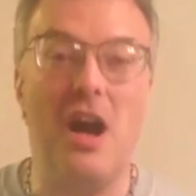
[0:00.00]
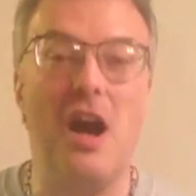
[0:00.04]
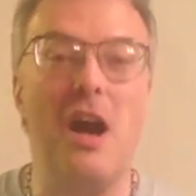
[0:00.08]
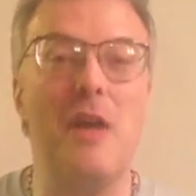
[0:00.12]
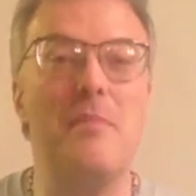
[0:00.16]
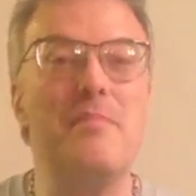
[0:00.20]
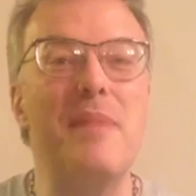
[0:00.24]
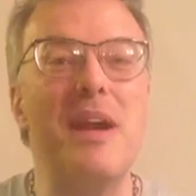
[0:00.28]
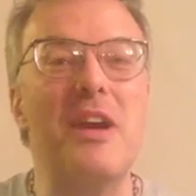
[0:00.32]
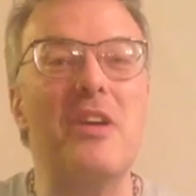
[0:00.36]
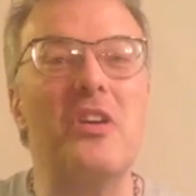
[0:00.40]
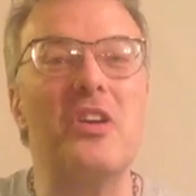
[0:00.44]

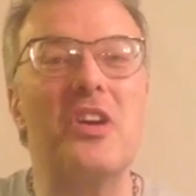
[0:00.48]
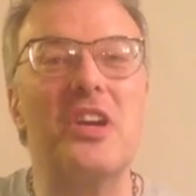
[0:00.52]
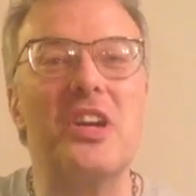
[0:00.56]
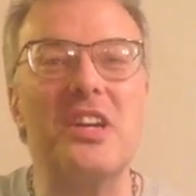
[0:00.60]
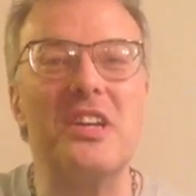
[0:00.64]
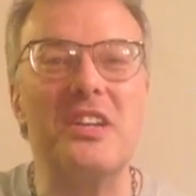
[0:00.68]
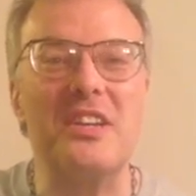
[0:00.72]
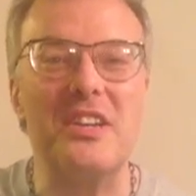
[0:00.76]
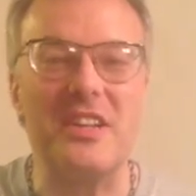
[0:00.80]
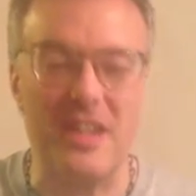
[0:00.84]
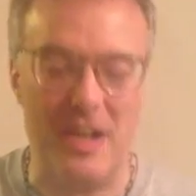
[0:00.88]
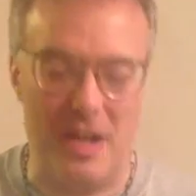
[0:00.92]

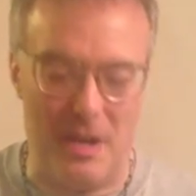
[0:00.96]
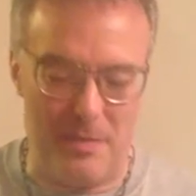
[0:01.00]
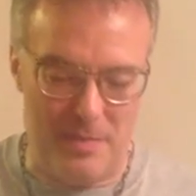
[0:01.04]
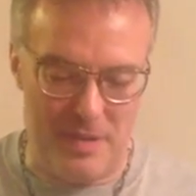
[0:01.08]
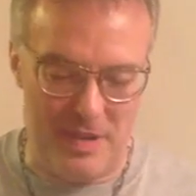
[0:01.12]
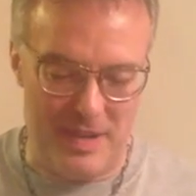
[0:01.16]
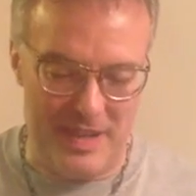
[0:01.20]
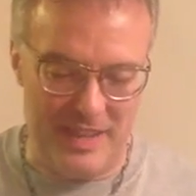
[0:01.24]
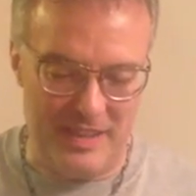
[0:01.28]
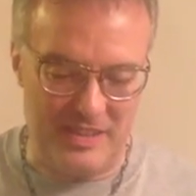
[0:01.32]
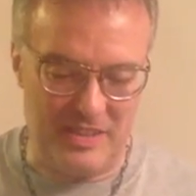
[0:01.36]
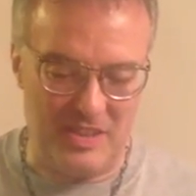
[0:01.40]
American
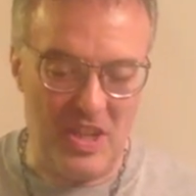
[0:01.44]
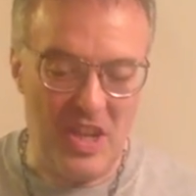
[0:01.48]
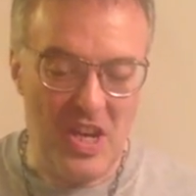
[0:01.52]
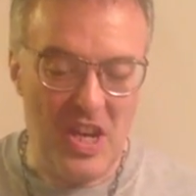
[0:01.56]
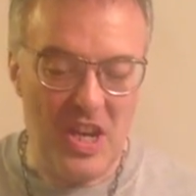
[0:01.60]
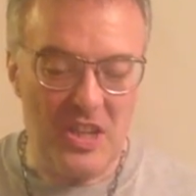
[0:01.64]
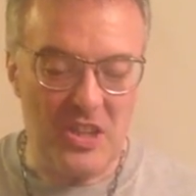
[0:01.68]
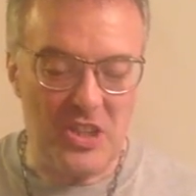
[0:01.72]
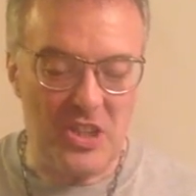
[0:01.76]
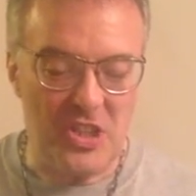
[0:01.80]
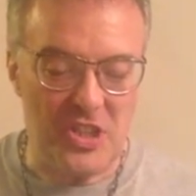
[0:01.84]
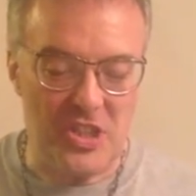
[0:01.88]
companies,
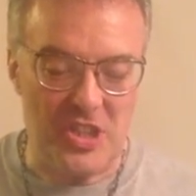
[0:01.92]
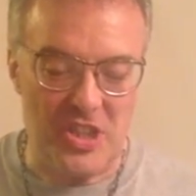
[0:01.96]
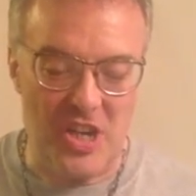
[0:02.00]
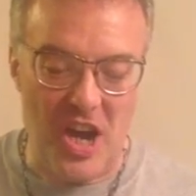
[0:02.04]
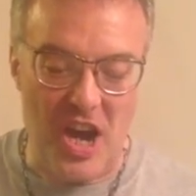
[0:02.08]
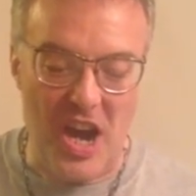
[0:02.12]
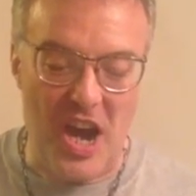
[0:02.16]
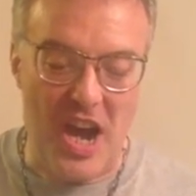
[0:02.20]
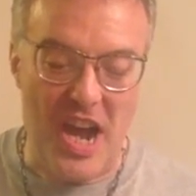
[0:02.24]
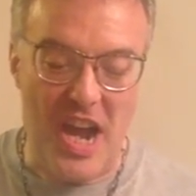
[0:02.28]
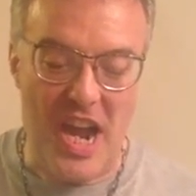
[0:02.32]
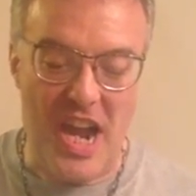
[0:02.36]

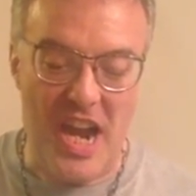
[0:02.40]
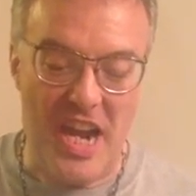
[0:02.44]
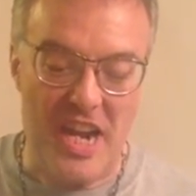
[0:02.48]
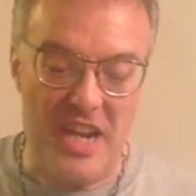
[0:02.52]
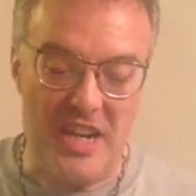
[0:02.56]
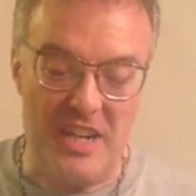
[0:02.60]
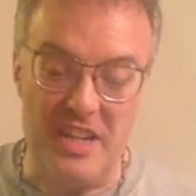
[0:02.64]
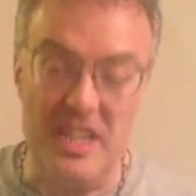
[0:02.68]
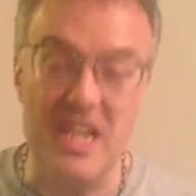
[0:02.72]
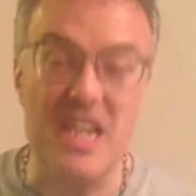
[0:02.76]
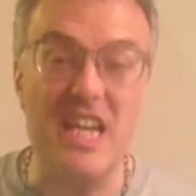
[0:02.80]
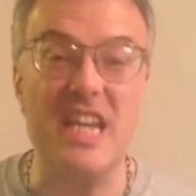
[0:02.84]

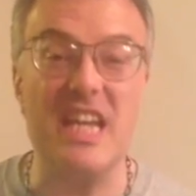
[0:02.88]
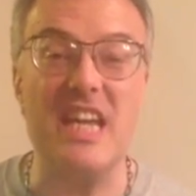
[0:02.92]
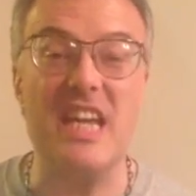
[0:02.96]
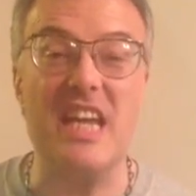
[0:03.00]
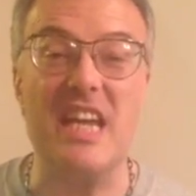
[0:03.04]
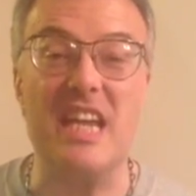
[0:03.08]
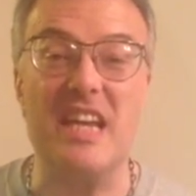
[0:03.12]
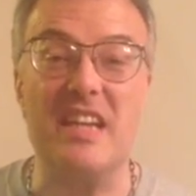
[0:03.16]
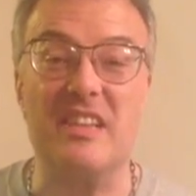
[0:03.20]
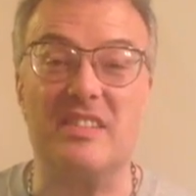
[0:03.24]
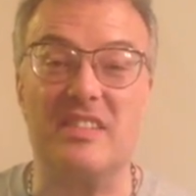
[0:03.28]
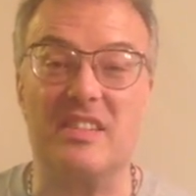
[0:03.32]

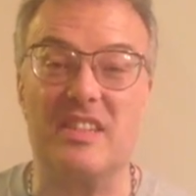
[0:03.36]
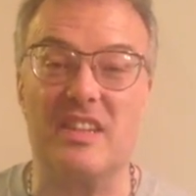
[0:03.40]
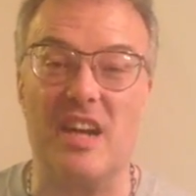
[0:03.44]
Chinese